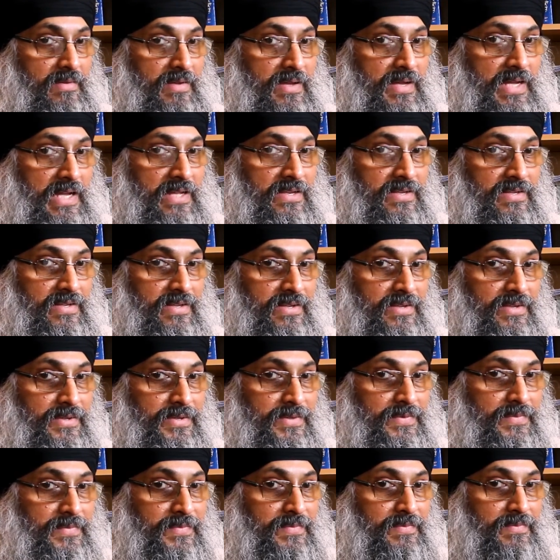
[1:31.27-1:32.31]
And
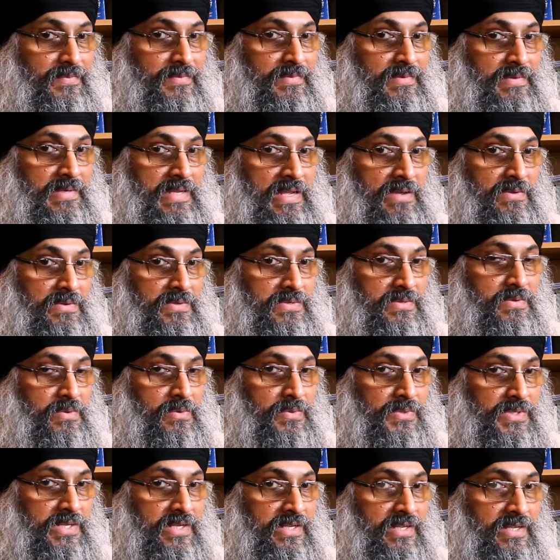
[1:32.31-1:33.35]
there was
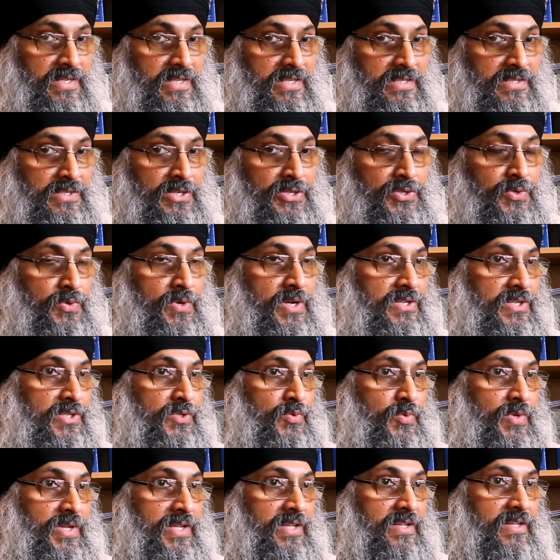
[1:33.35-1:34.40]
obviously
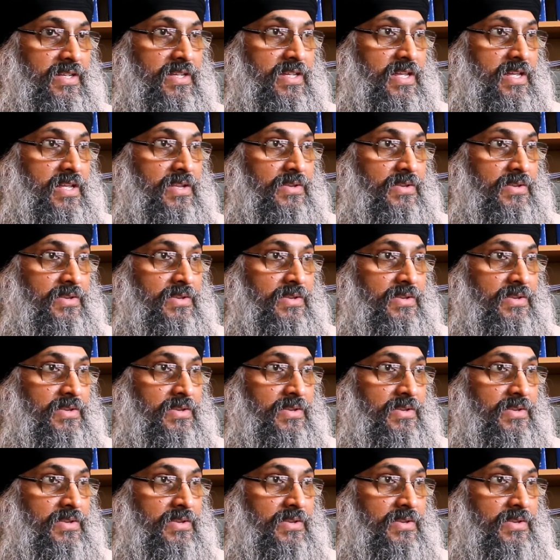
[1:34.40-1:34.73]
situations where,